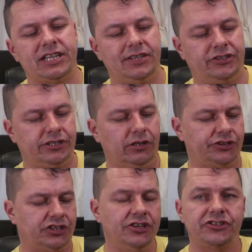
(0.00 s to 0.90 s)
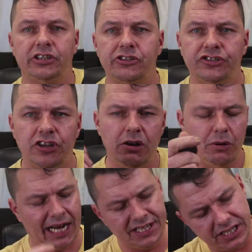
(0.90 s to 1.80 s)
then slots in, so there's
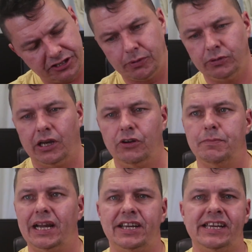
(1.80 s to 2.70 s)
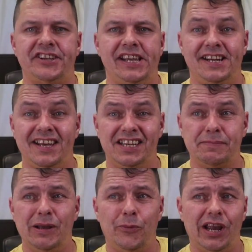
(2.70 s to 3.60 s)
no anti-double load. Magazine, it's
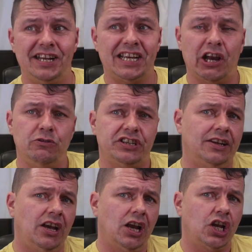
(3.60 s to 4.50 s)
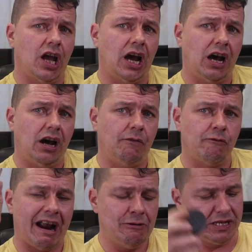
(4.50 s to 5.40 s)
a bit weird, it goes in
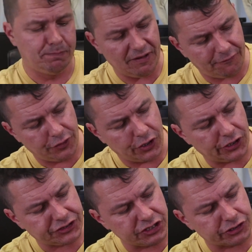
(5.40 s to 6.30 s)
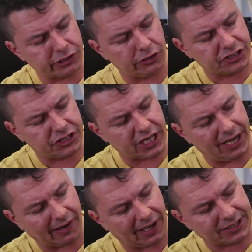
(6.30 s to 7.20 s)
rounded bit first. You slot it
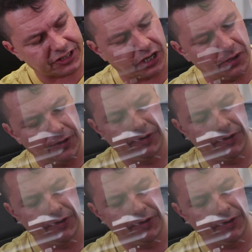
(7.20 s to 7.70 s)
in like so,